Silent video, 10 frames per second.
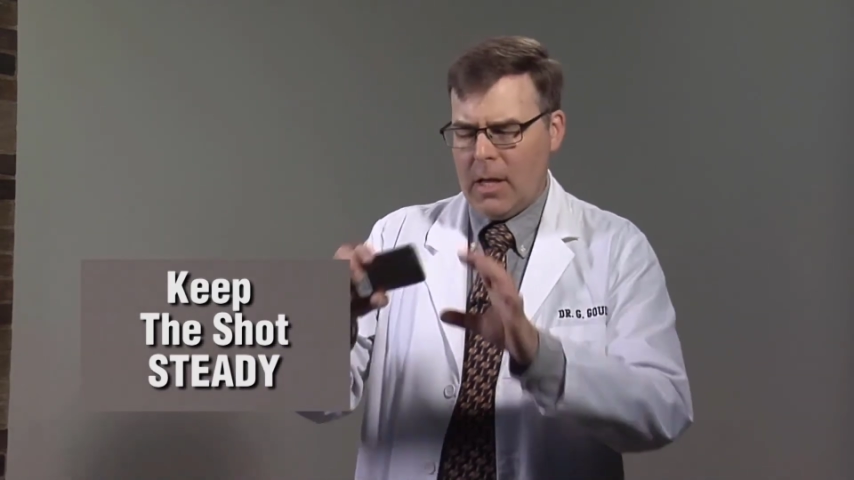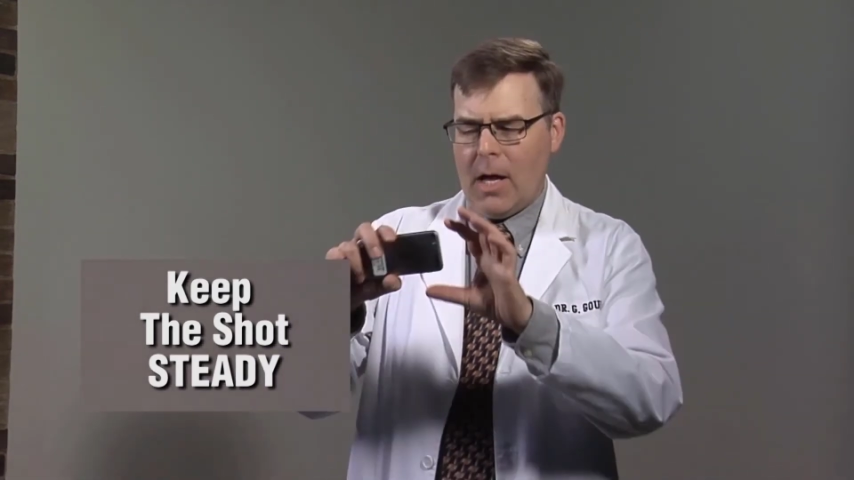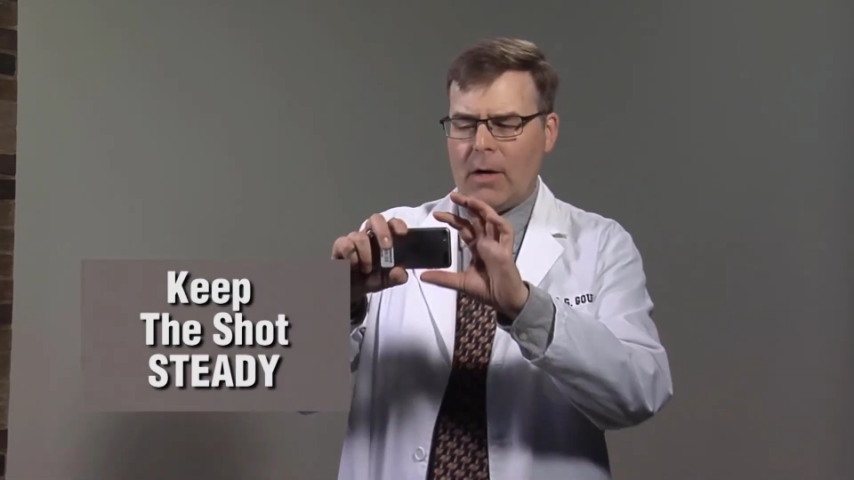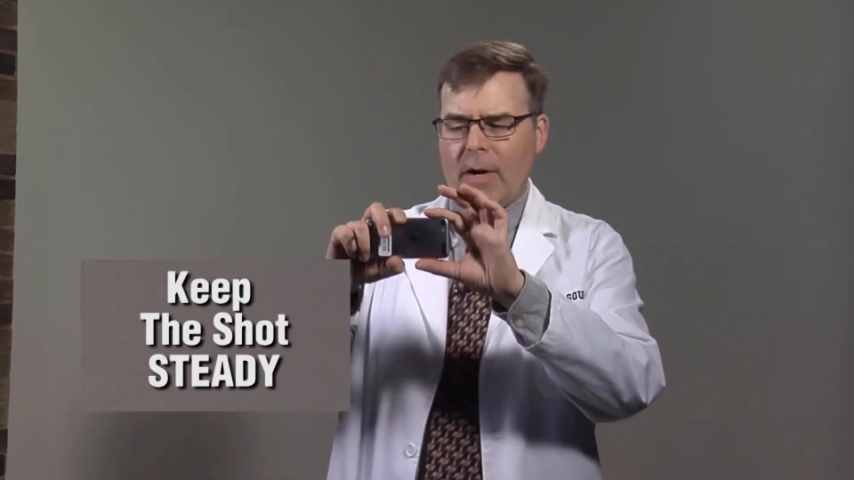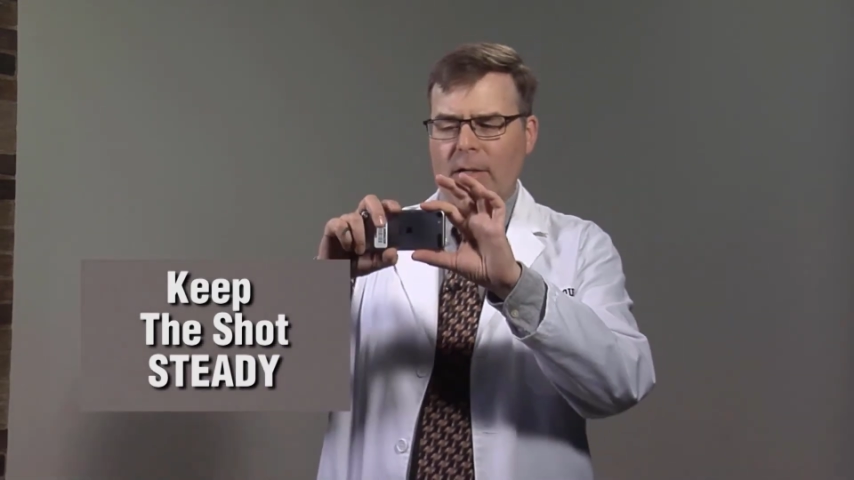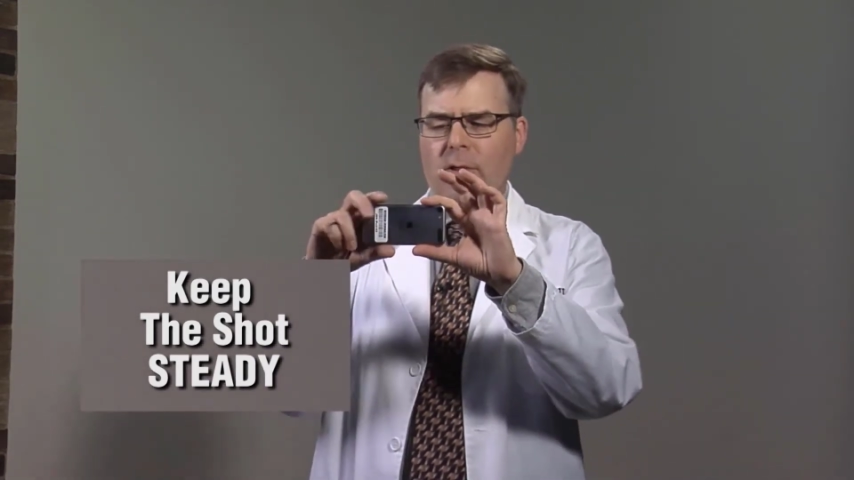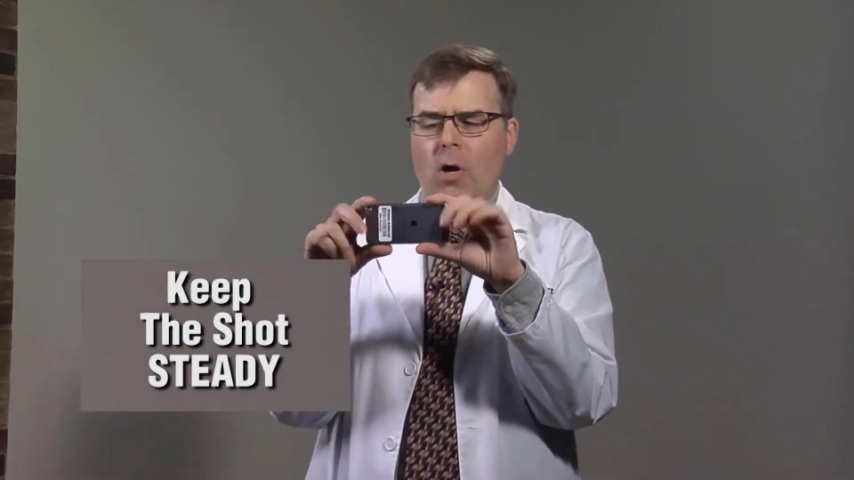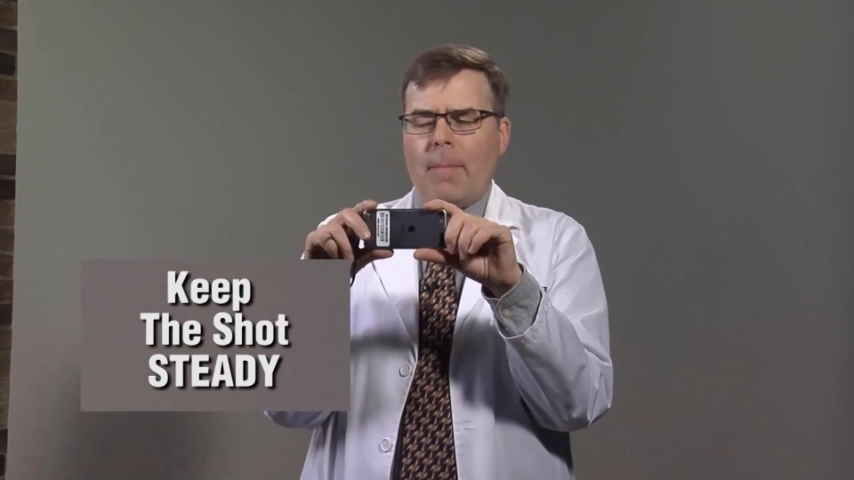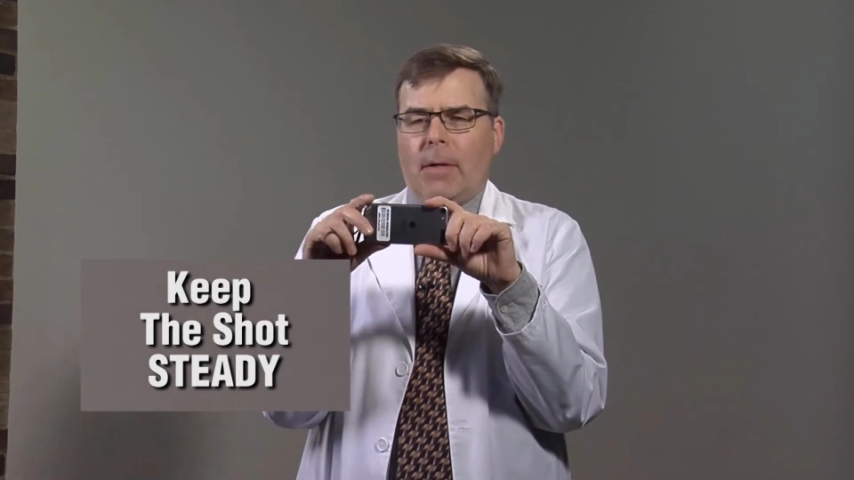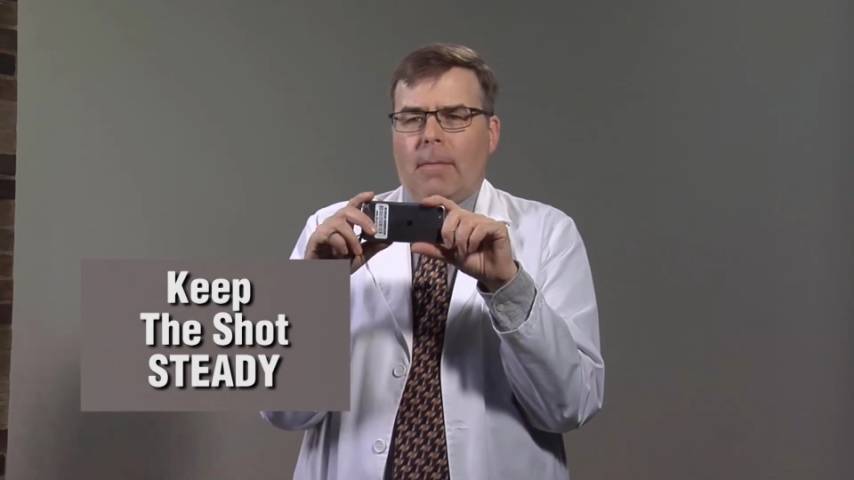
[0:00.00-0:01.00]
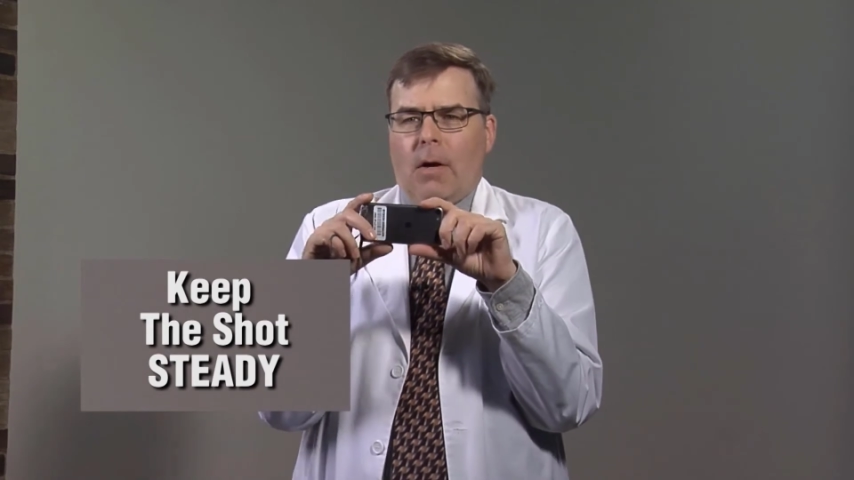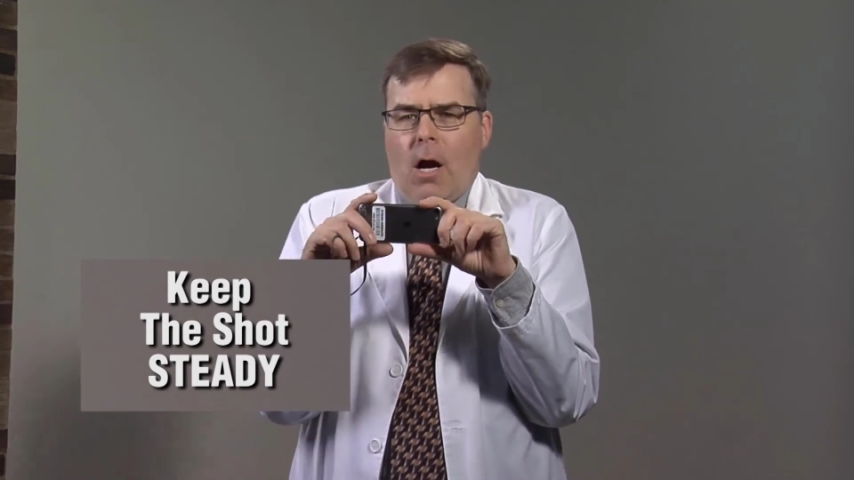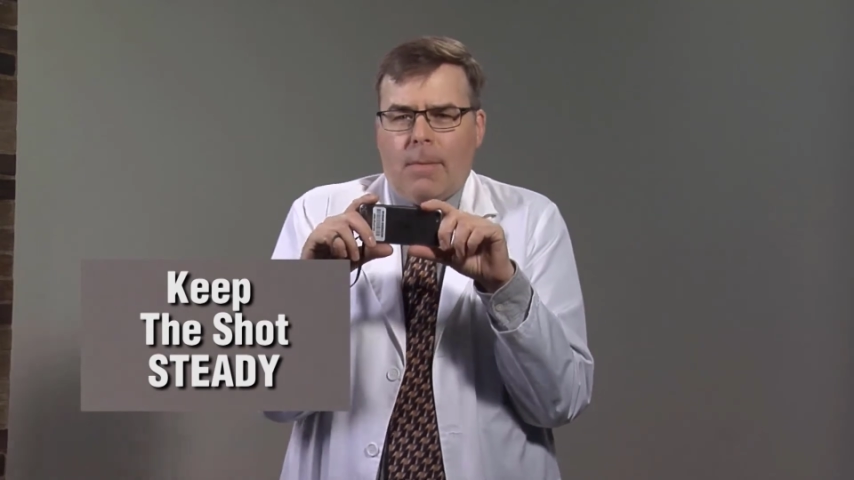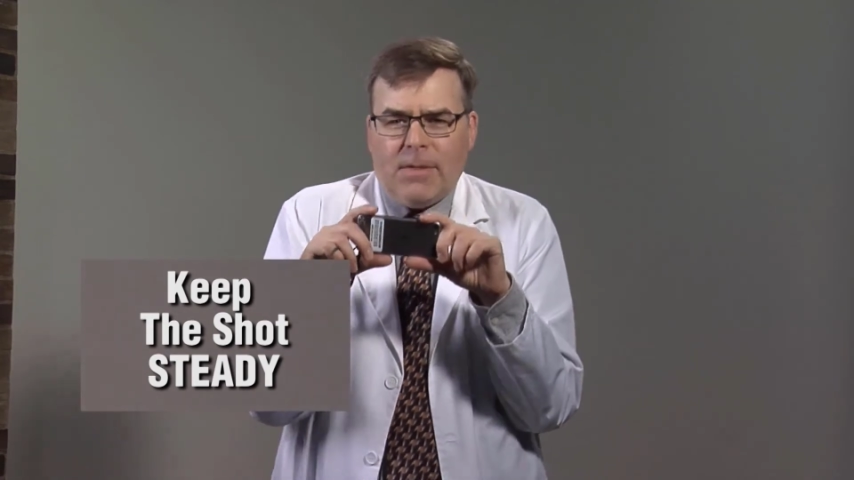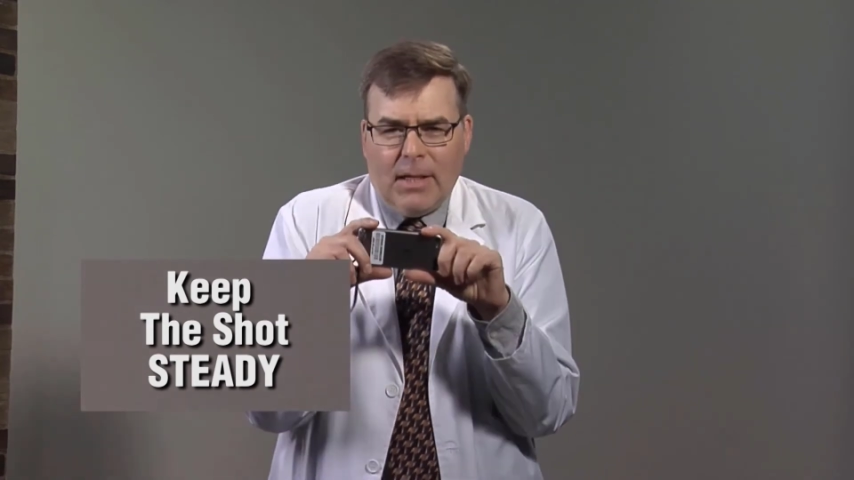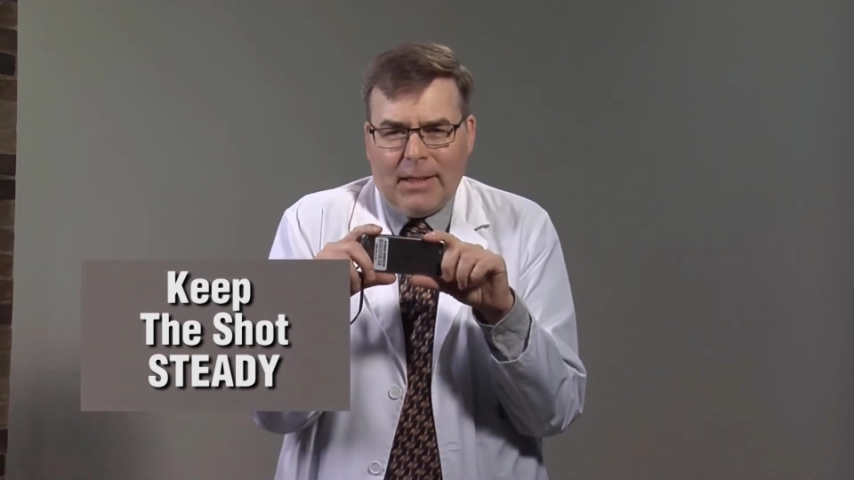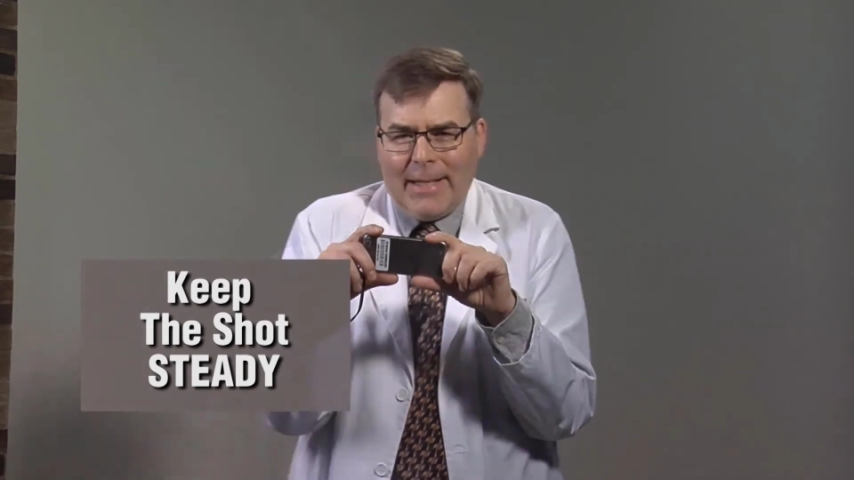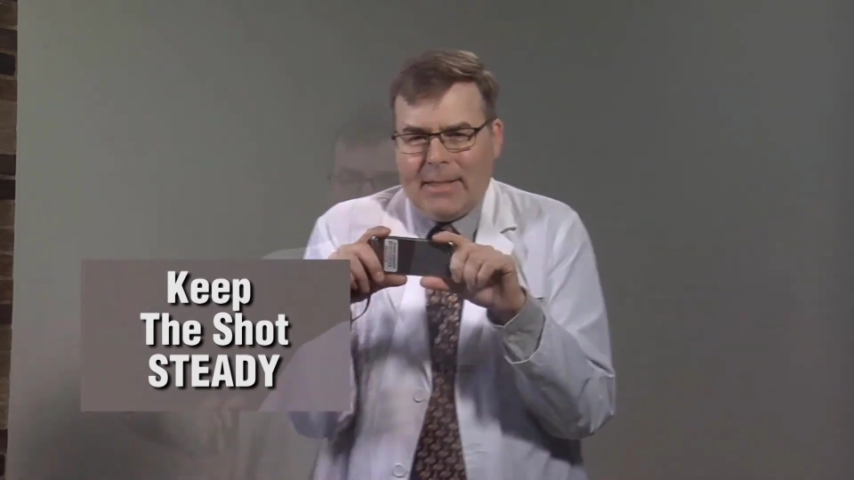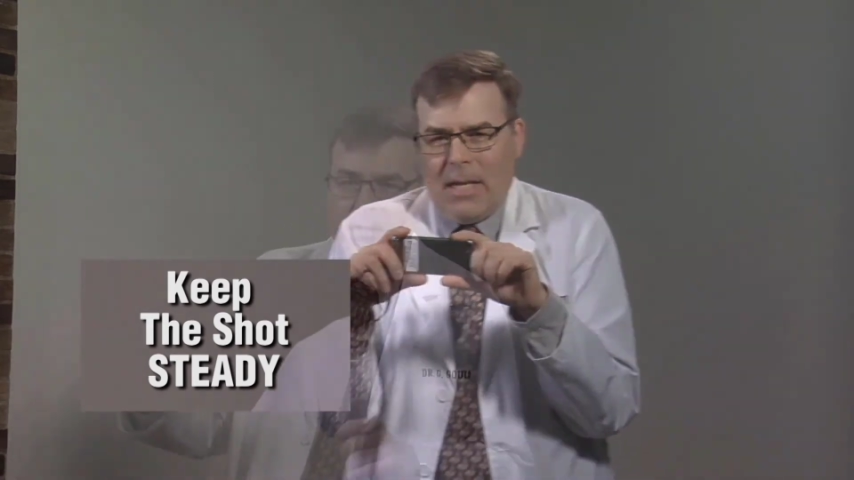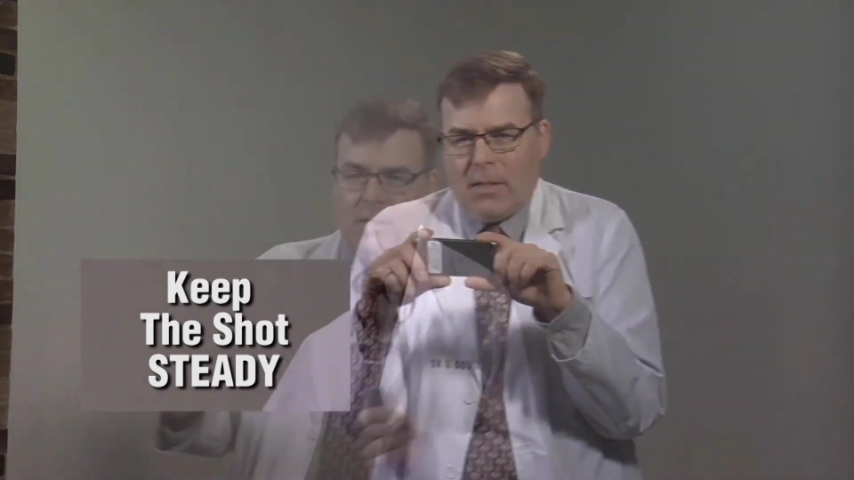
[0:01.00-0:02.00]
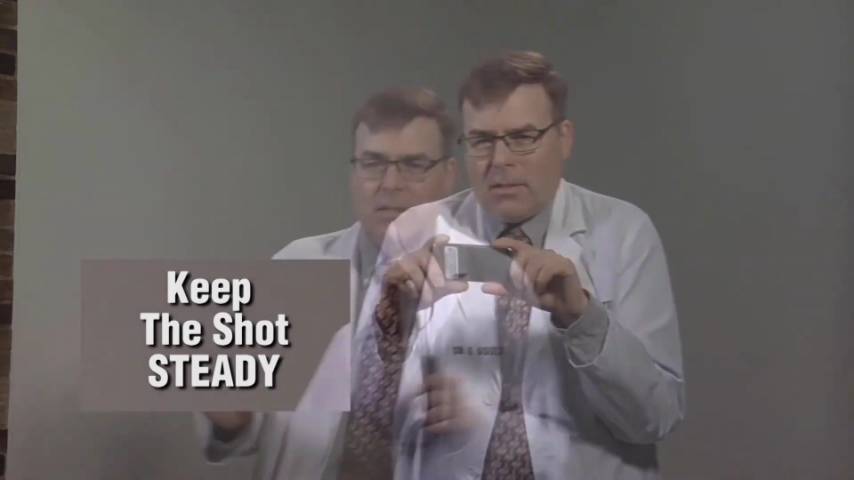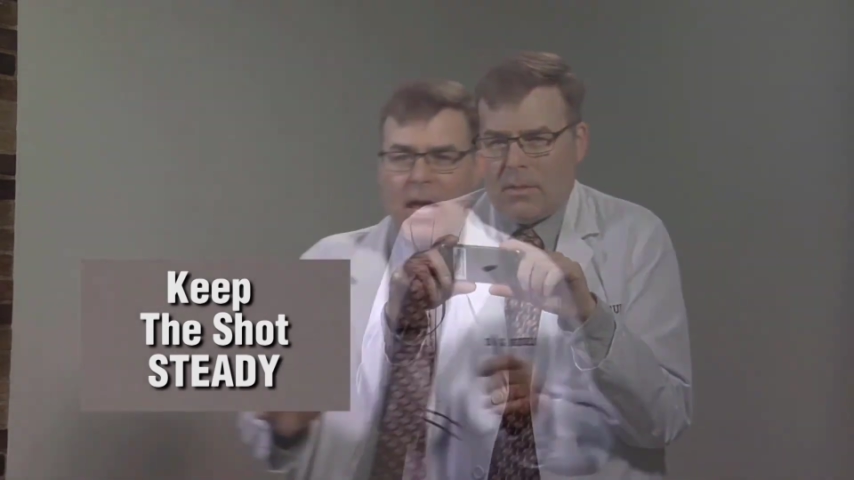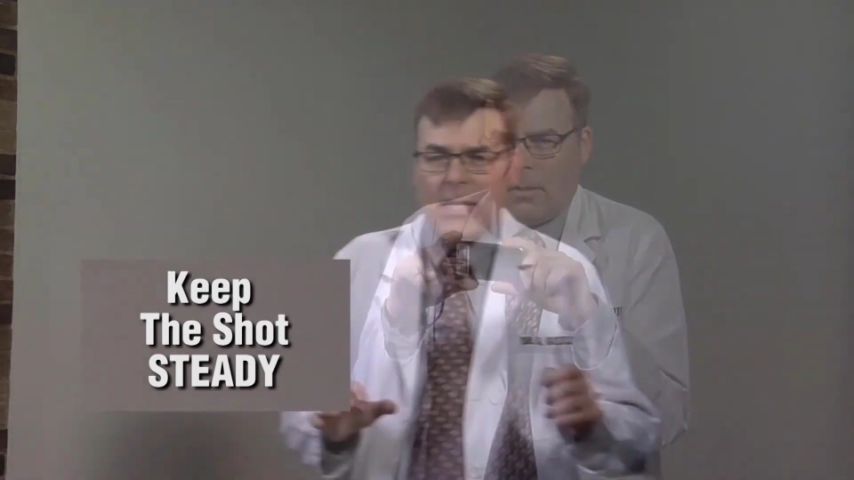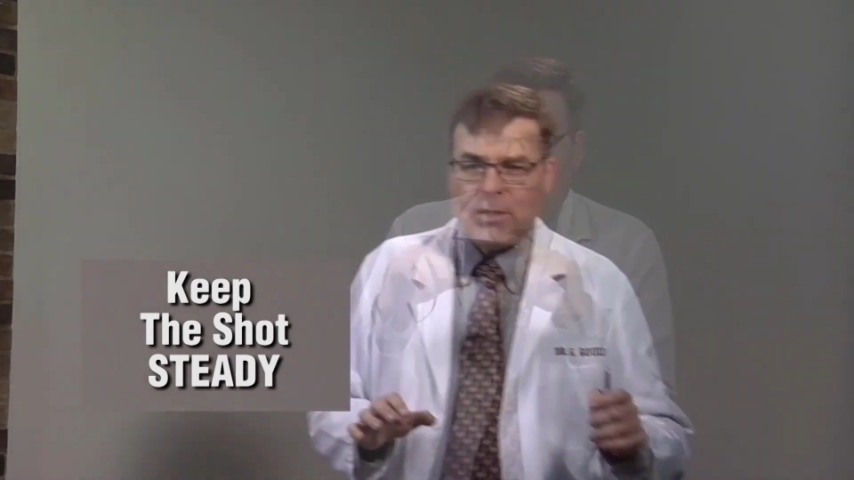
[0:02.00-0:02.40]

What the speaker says: All right, so I'm going to arms in like this.